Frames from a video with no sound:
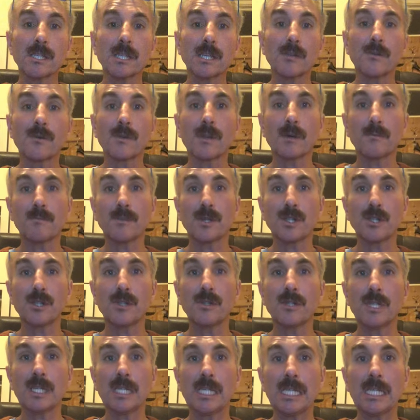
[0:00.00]
equal
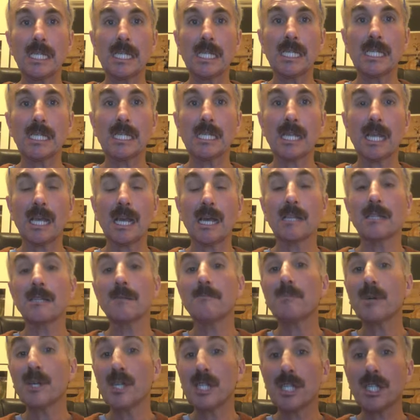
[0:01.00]
opportunities, and
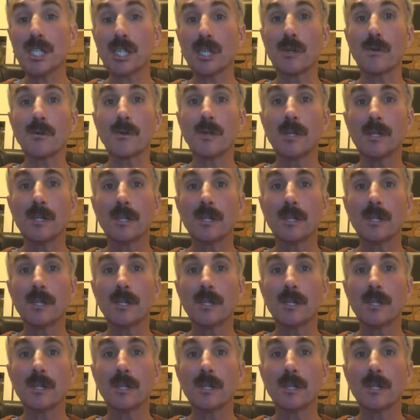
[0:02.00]
Ubuntu,